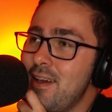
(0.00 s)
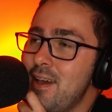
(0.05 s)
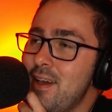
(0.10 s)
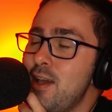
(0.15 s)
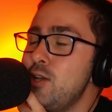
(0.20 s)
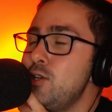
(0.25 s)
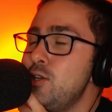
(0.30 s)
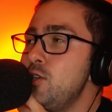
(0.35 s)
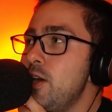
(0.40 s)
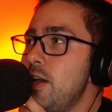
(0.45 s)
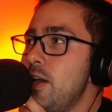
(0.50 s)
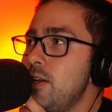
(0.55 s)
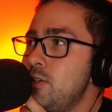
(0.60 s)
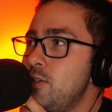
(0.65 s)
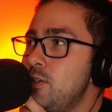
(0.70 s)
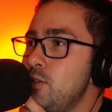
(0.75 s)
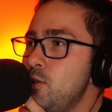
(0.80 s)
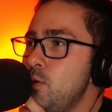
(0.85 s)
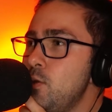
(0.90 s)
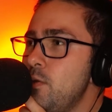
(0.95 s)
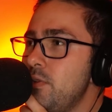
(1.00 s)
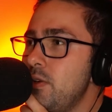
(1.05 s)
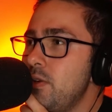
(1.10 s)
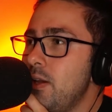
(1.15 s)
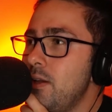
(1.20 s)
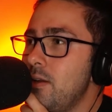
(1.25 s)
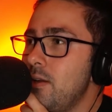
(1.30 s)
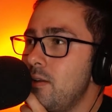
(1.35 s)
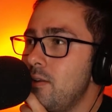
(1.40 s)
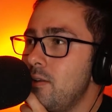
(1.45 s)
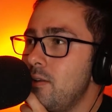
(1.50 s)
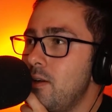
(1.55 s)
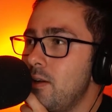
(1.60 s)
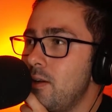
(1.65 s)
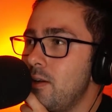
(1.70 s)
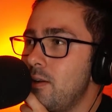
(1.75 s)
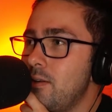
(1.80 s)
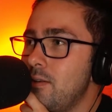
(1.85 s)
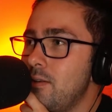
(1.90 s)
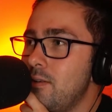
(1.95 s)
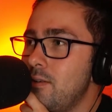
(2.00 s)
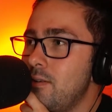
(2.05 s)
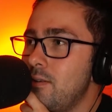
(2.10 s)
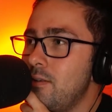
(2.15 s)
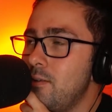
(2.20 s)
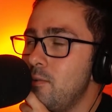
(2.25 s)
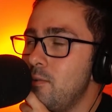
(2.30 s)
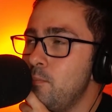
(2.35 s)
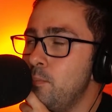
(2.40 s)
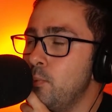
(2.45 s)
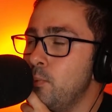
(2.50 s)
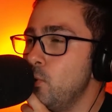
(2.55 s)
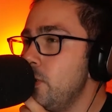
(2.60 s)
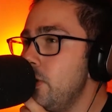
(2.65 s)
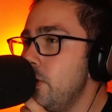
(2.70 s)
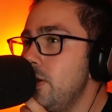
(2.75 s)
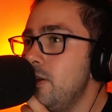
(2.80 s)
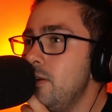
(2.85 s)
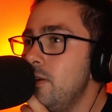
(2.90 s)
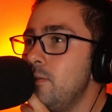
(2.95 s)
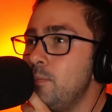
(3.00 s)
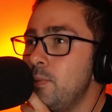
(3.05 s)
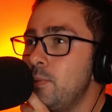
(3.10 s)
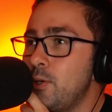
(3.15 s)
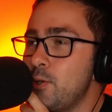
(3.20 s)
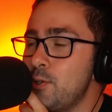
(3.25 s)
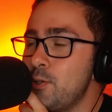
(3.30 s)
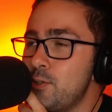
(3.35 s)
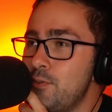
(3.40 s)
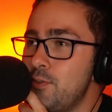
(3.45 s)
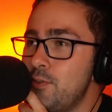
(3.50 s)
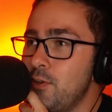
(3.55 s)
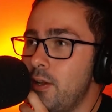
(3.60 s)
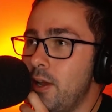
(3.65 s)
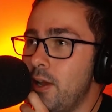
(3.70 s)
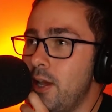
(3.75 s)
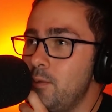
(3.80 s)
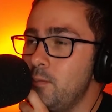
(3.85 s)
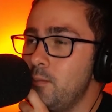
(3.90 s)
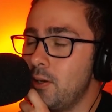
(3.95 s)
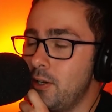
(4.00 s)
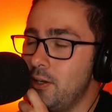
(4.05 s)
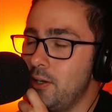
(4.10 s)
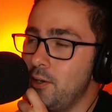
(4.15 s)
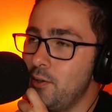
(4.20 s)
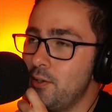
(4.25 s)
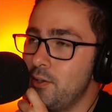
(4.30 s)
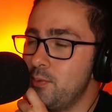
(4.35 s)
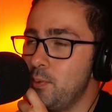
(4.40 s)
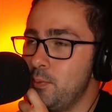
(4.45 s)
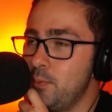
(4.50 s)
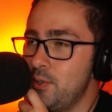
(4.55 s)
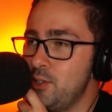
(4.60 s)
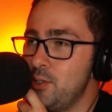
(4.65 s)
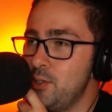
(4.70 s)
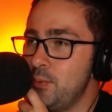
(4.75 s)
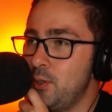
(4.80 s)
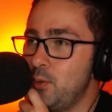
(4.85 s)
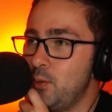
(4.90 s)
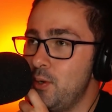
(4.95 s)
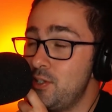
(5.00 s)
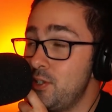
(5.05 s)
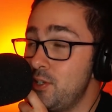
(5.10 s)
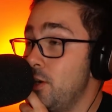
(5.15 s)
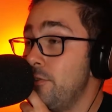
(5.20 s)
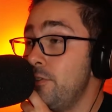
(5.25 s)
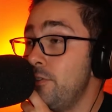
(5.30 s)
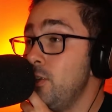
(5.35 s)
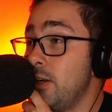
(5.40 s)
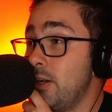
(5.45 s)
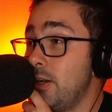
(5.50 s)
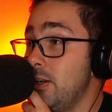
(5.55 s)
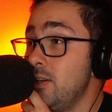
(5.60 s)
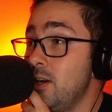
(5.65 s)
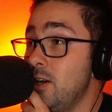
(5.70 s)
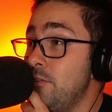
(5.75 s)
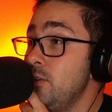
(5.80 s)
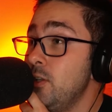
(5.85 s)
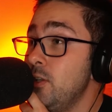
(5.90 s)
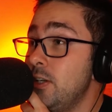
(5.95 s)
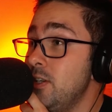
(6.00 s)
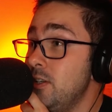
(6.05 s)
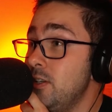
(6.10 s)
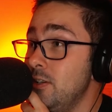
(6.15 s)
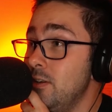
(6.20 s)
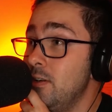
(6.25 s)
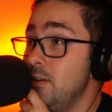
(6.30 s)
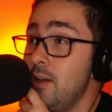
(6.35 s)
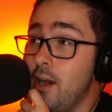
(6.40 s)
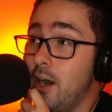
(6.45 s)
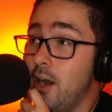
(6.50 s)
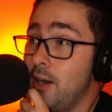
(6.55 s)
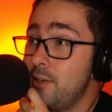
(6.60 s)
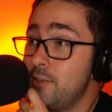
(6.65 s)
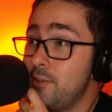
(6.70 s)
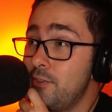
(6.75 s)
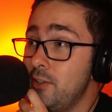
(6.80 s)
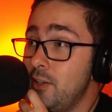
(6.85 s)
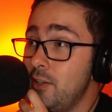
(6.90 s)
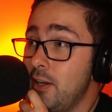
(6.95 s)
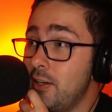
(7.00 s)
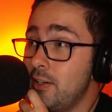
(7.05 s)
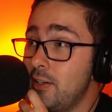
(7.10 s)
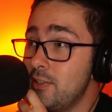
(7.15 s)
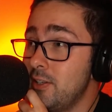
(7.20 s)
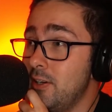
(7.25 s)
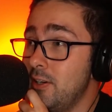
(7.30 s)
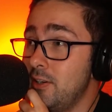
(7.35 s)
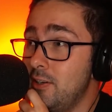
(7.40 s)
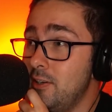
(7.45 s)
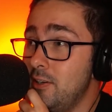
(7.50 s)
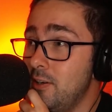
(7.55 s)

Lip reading: Did you ever get like bullied because of your name? Like, I know that's probably a stupid question. I feel like you did. I just feel like it's like, you know,